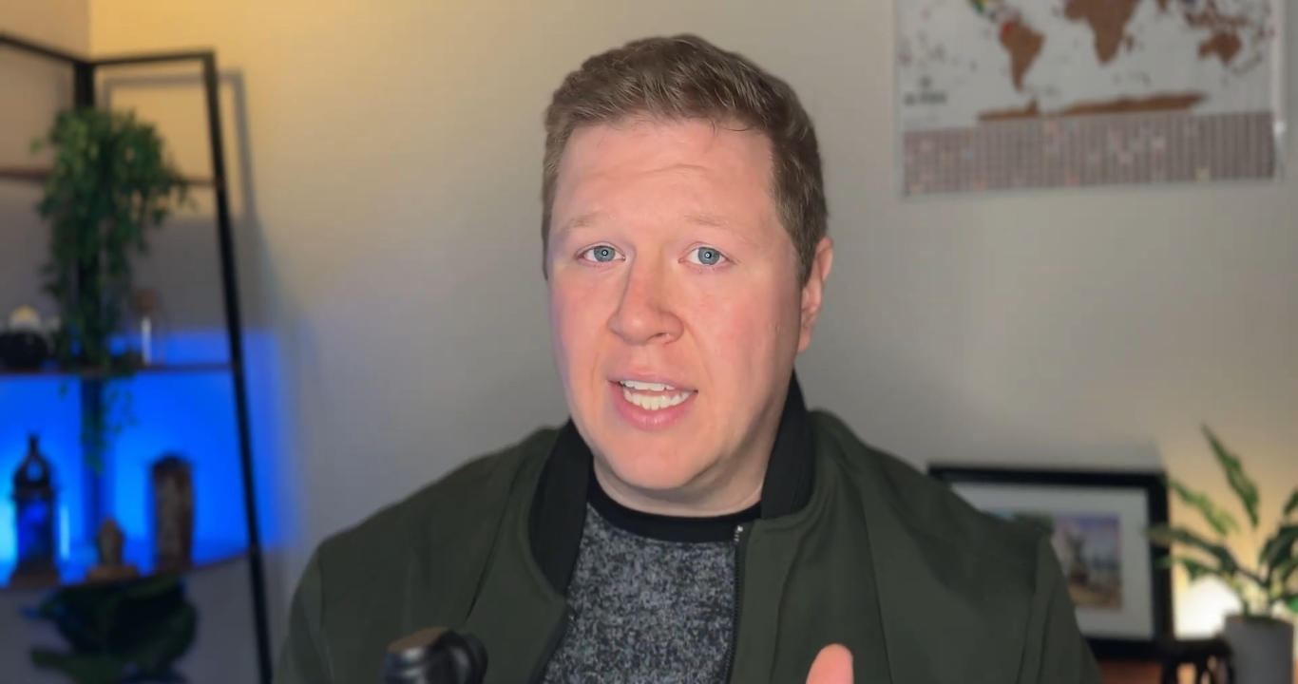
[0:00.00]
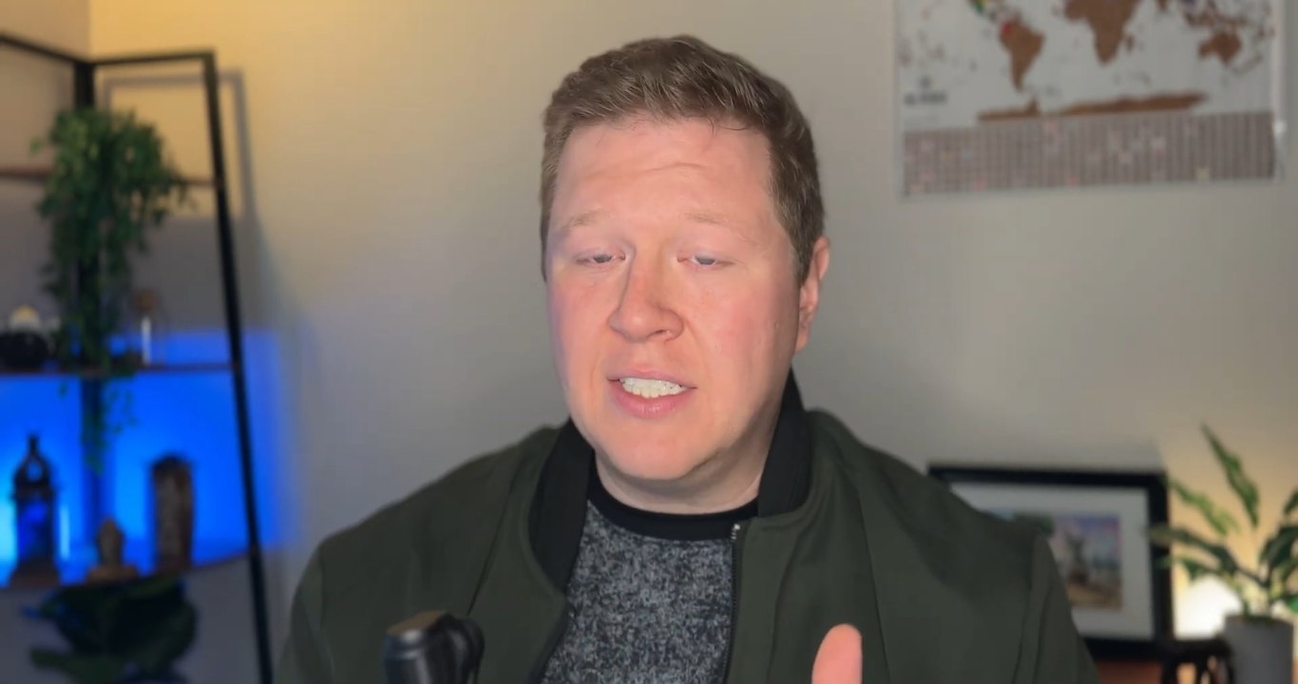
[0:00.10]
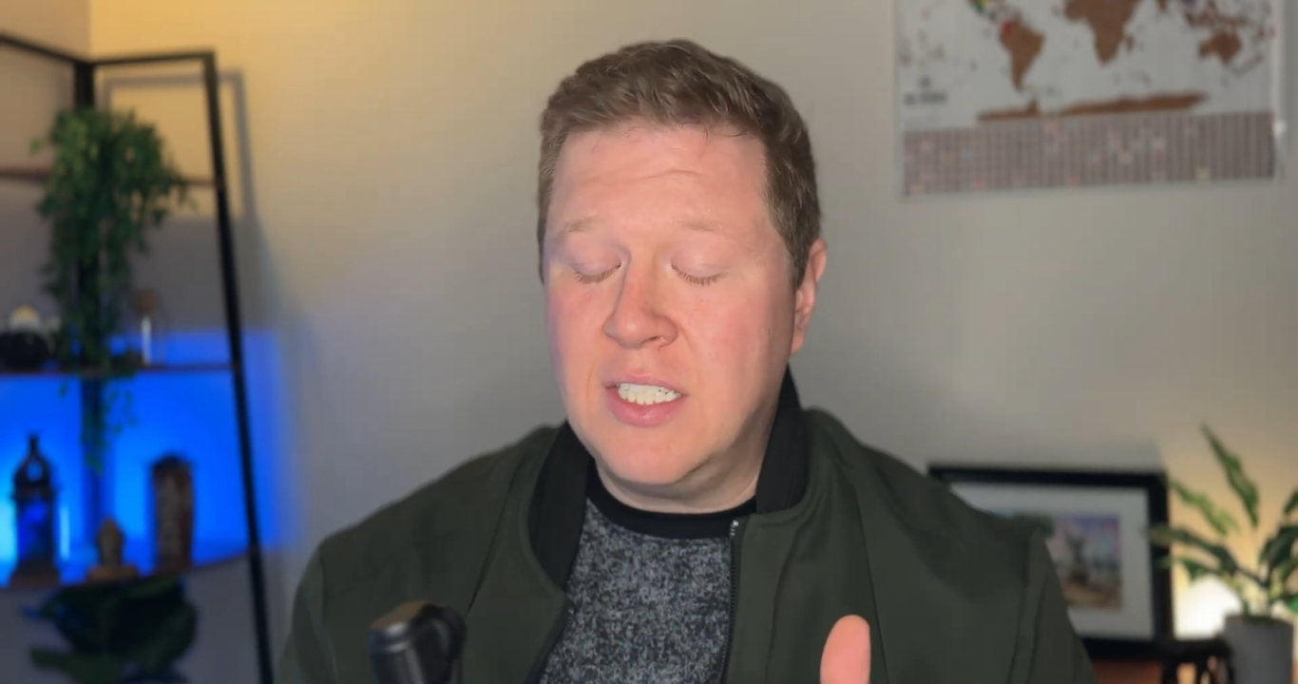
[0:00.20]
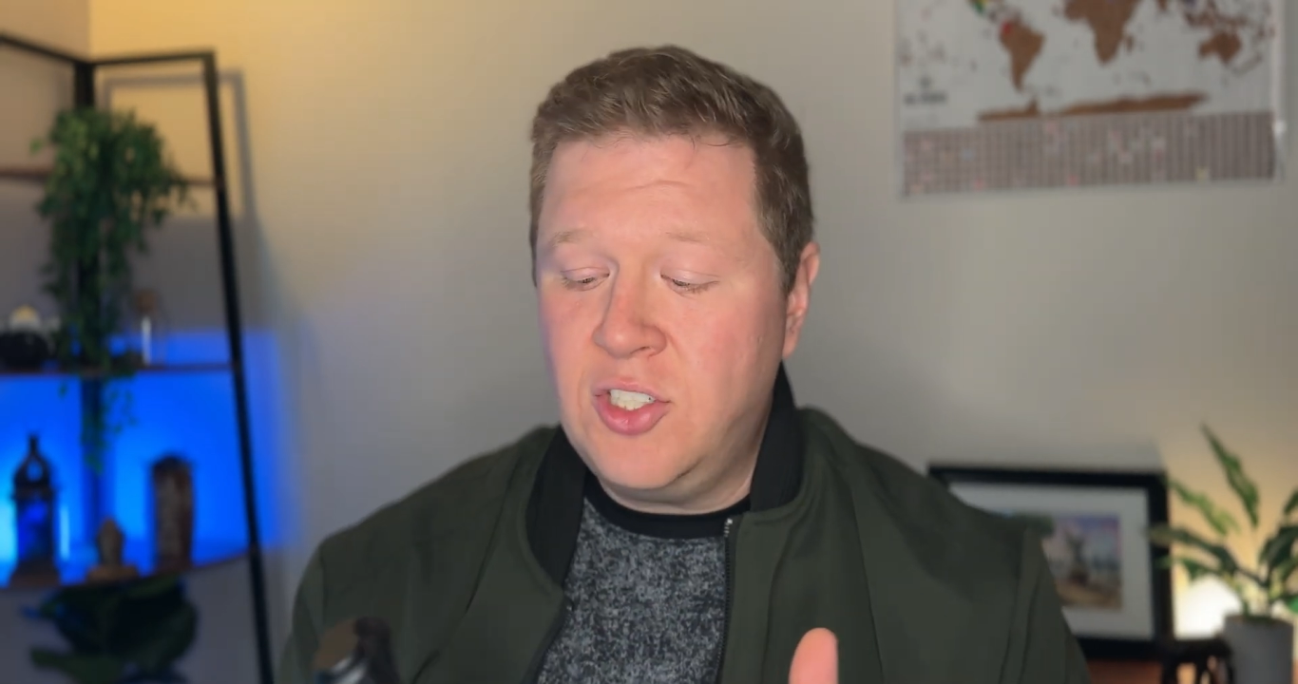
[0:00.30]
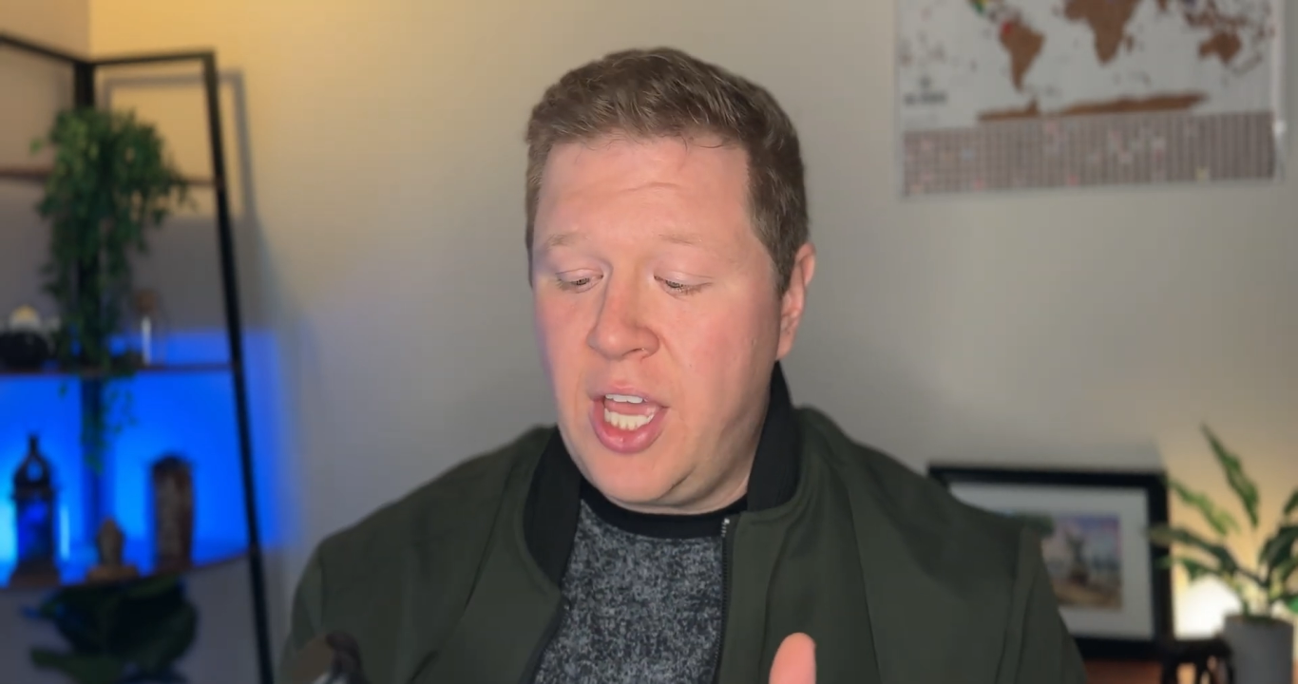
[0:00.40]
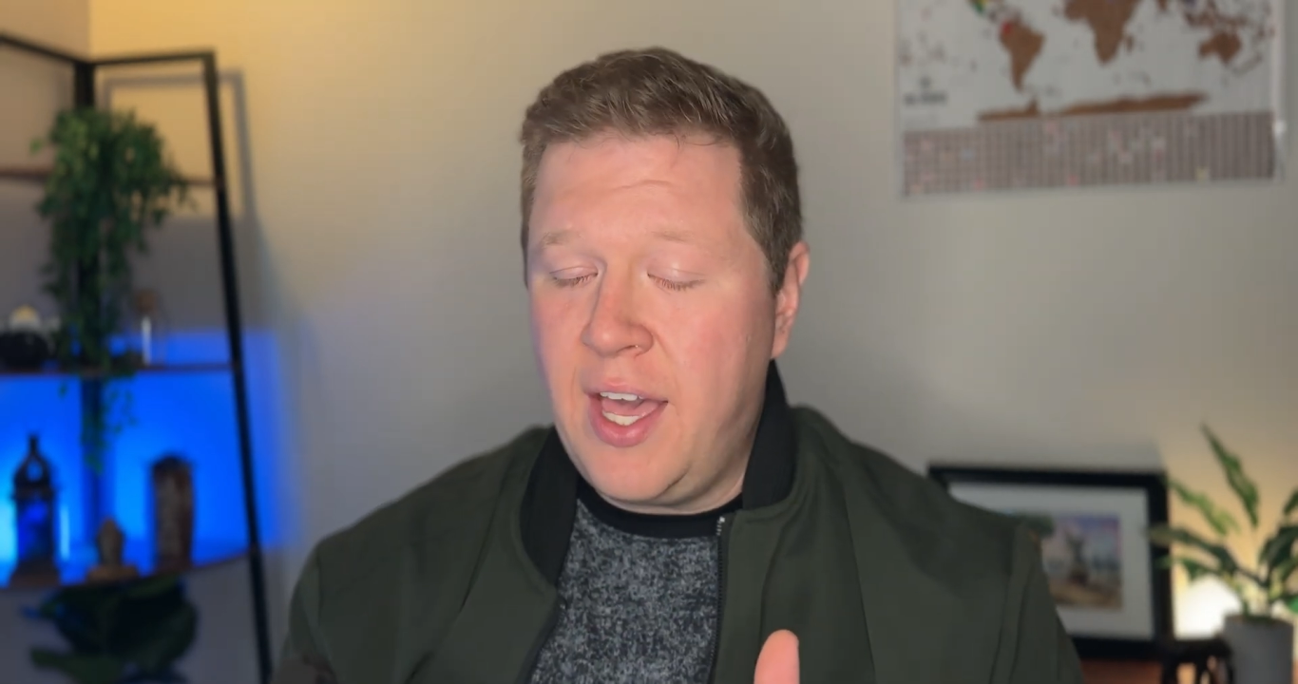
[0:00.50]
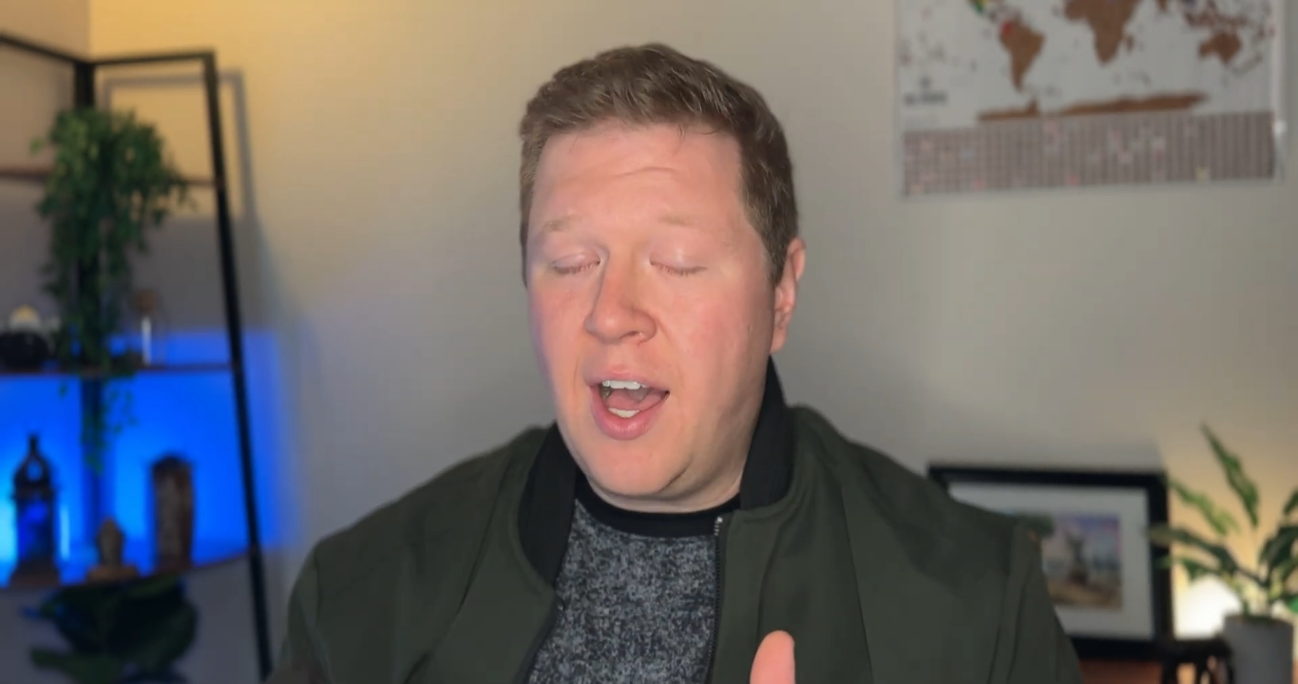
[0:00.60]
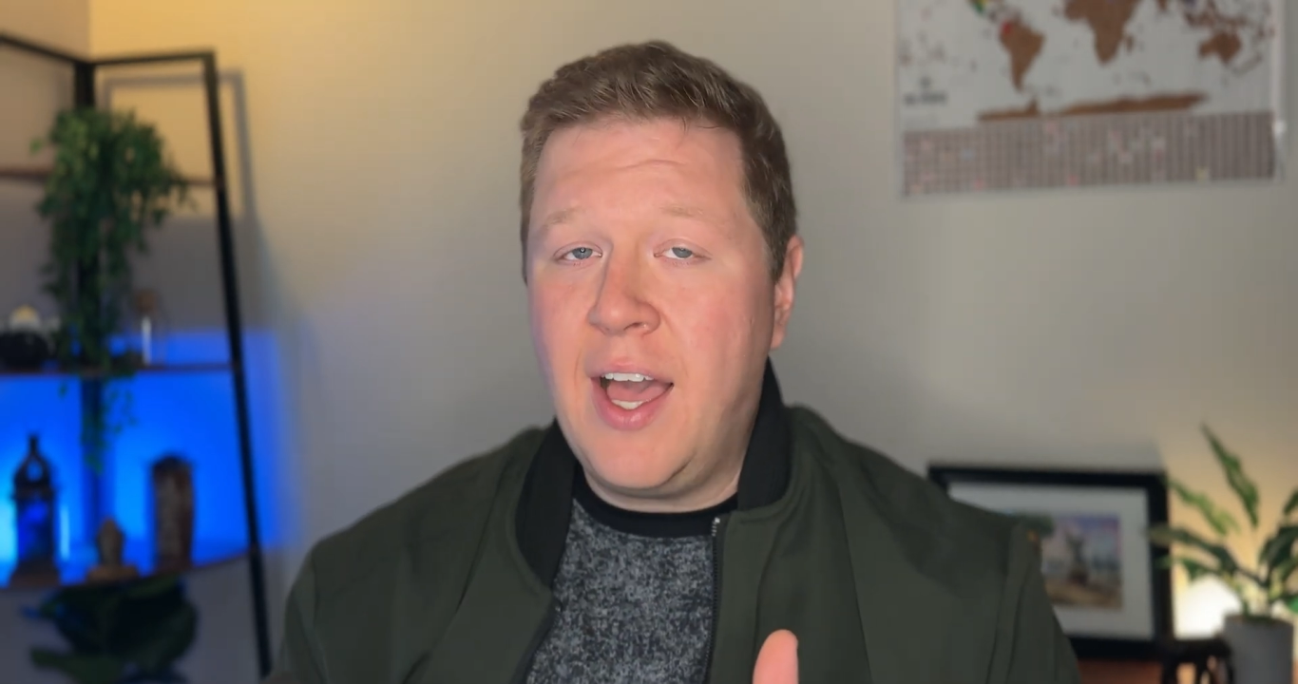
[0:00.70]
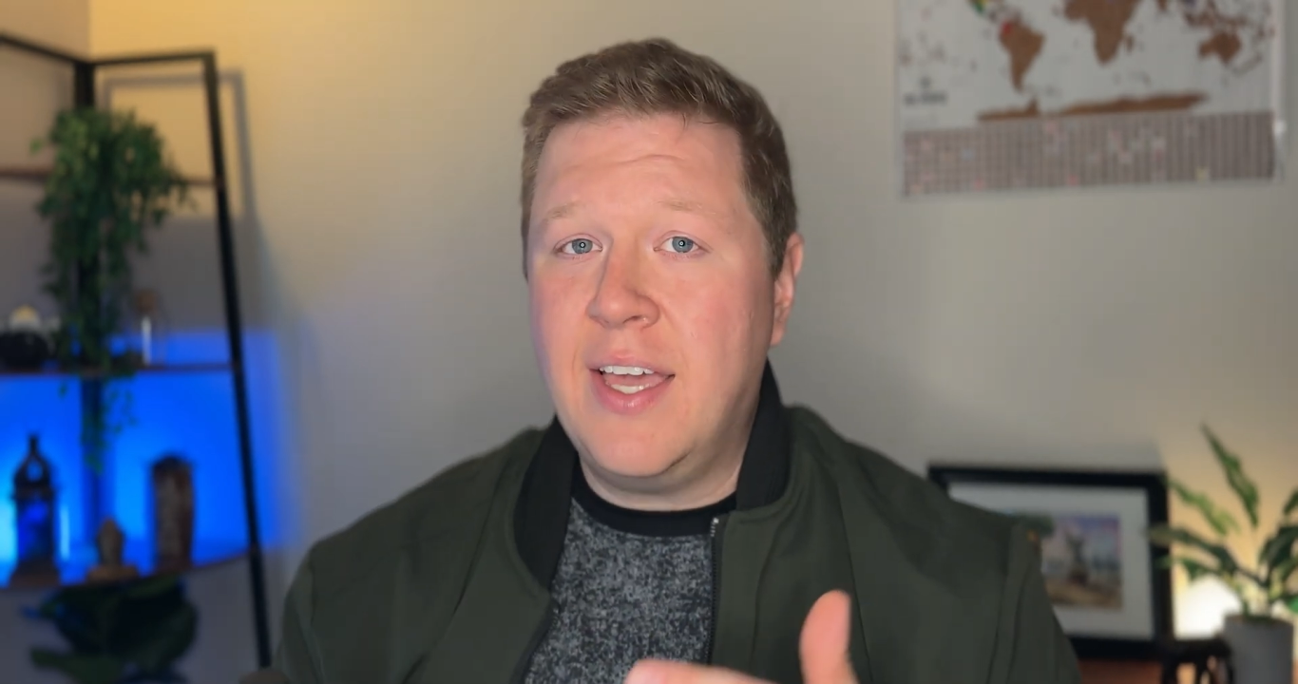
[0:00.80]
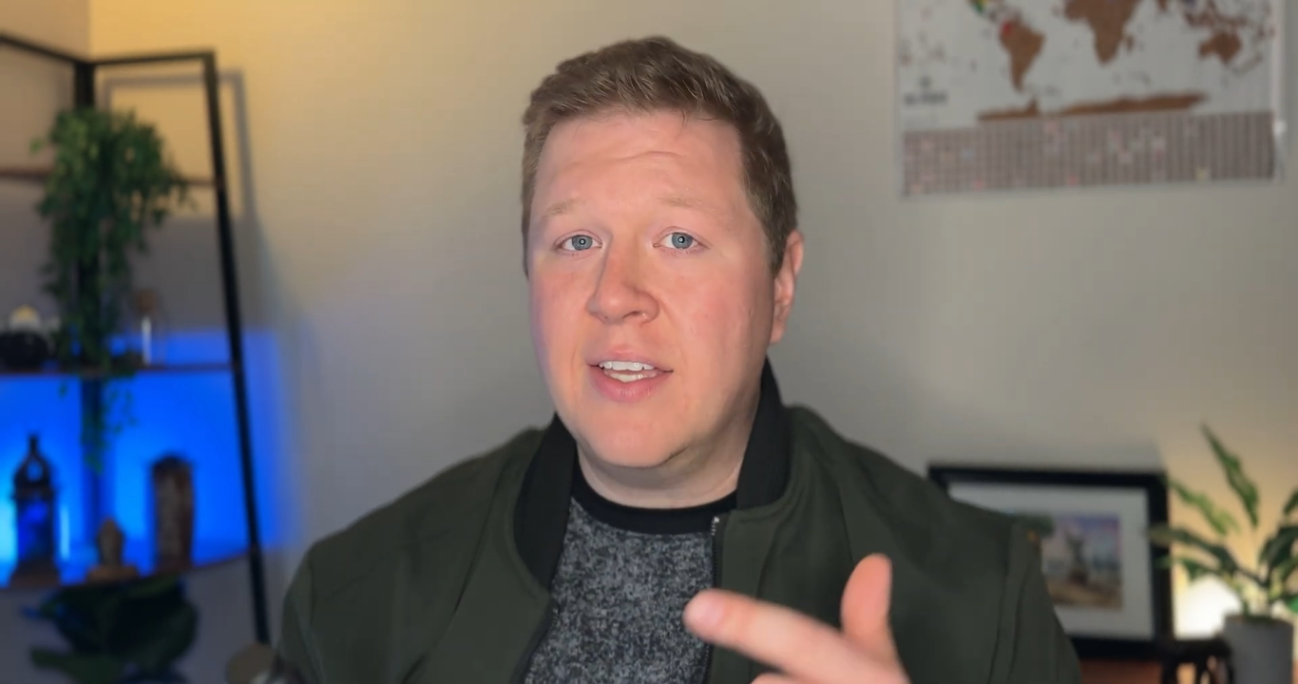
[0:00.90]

and DJI